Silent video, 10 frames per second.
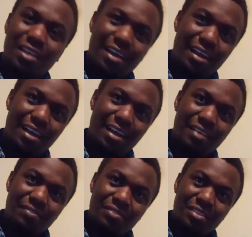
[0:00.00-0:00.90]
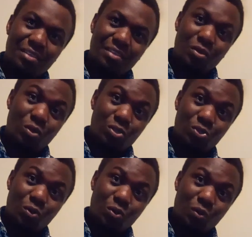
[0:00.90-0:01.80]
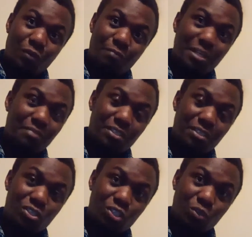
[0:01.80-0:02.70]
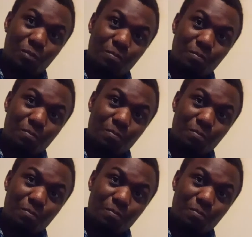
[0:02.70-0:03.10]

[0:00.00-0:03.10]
are also of benefits to you.